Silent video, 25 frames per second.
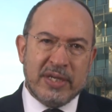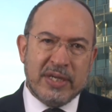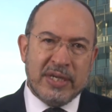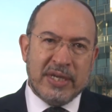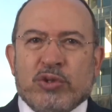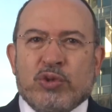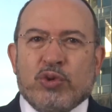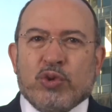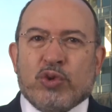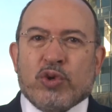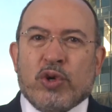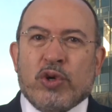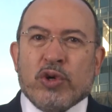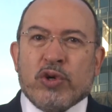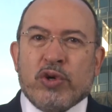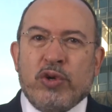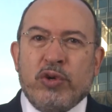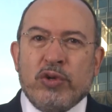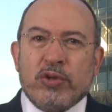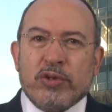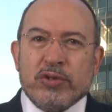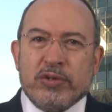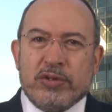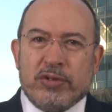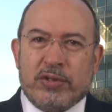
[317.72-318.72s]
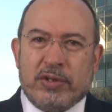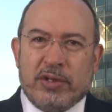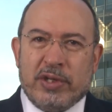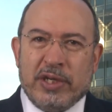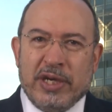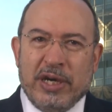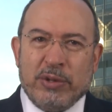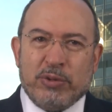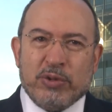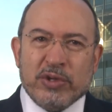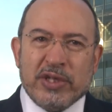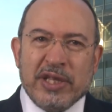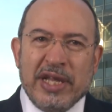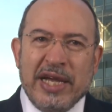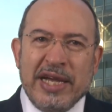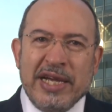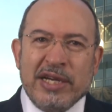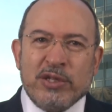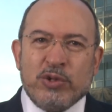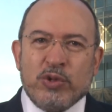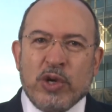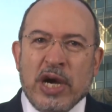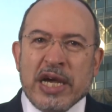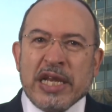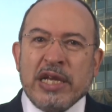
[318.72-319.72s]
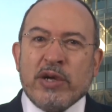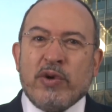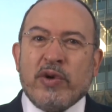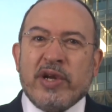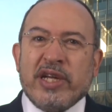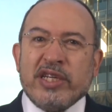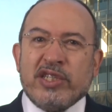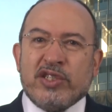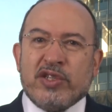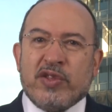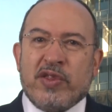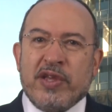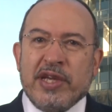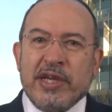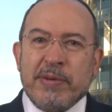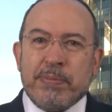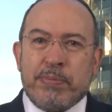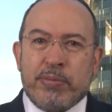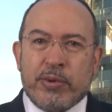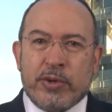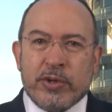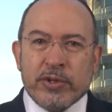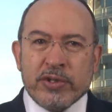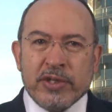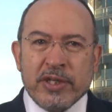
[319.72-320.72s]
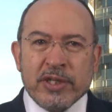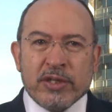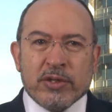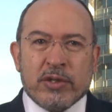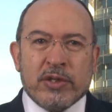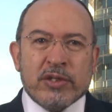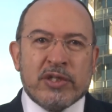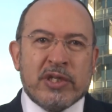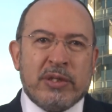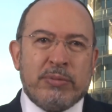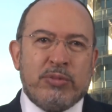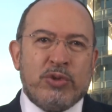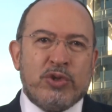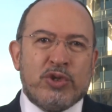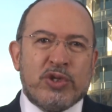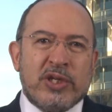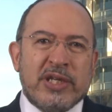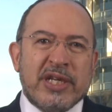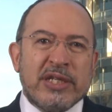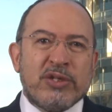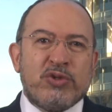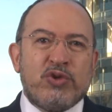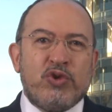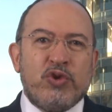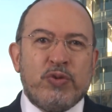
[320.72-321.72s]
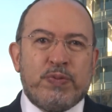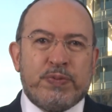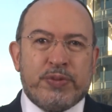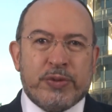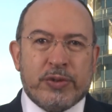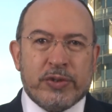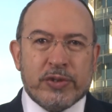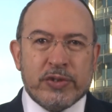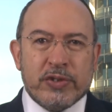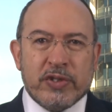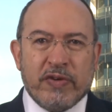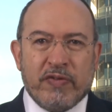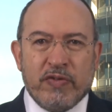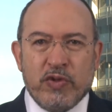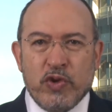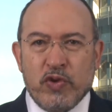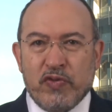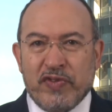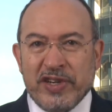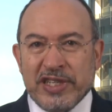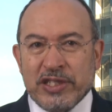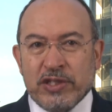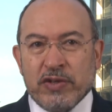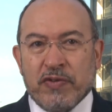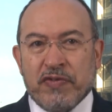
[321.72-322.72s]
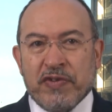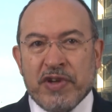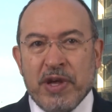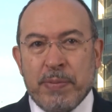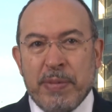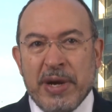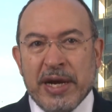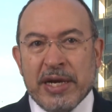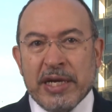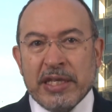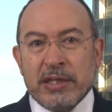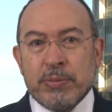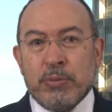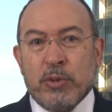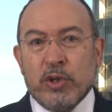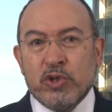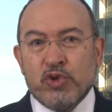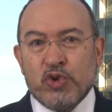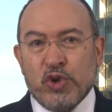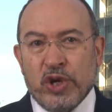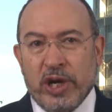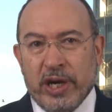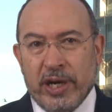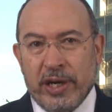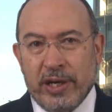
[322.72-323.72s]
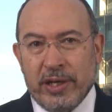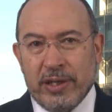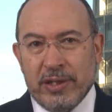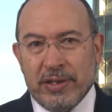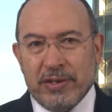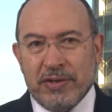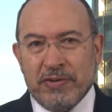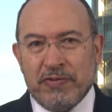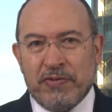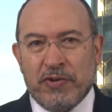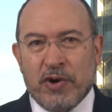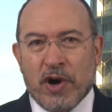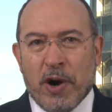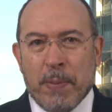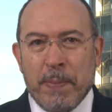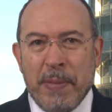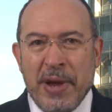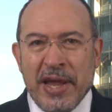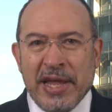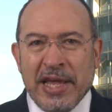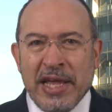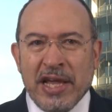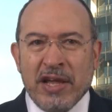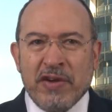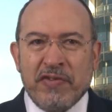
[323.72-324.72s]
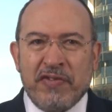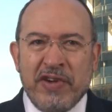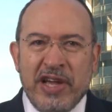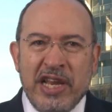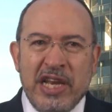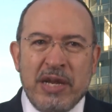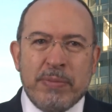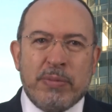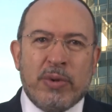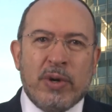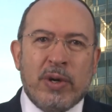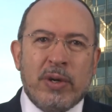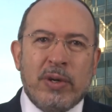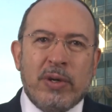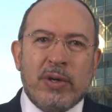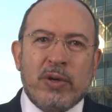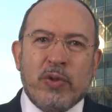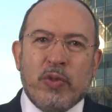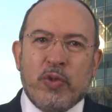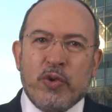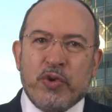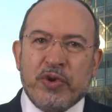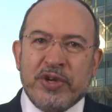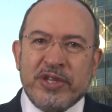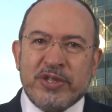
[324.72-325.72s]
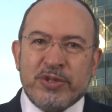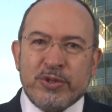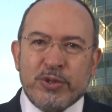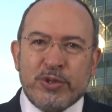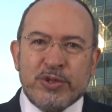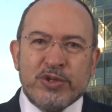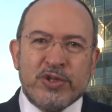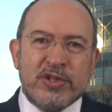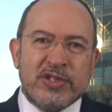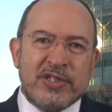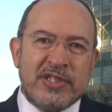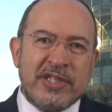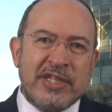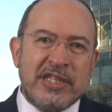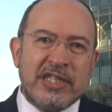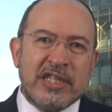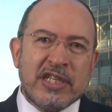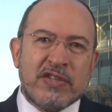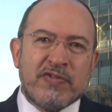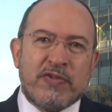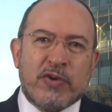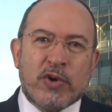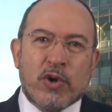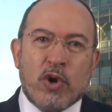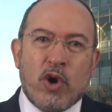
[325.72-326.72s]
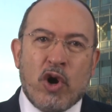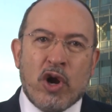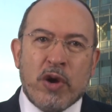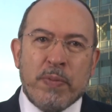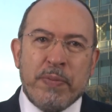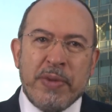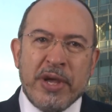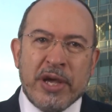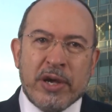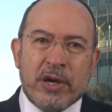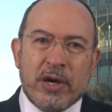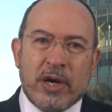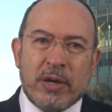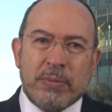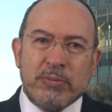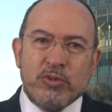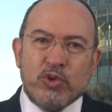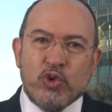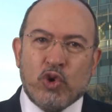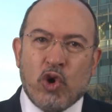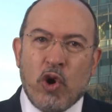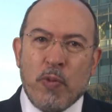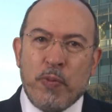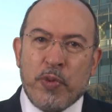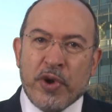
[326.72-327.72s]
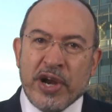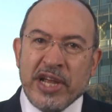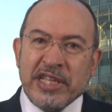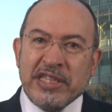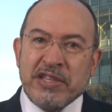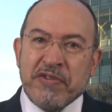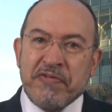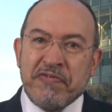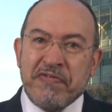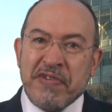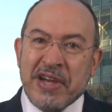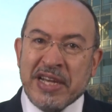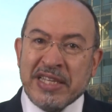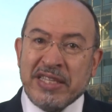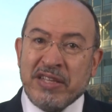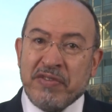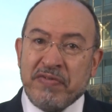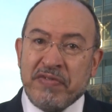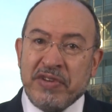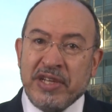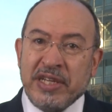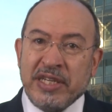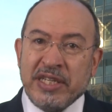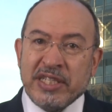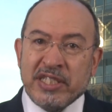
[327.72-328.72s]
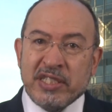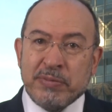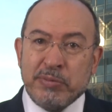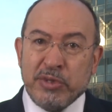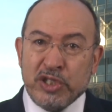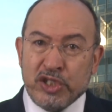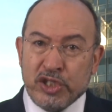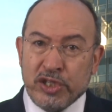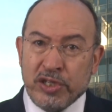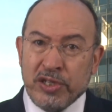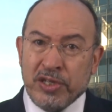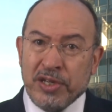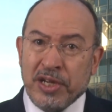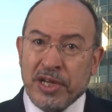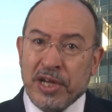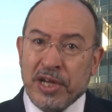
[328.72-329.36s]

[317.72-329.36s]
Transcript: To conclude, I would like to acknowledge the important contribution and support of the University of Quebec at Montreal for making available the resources needed for Orbicom to operate effectively in its mission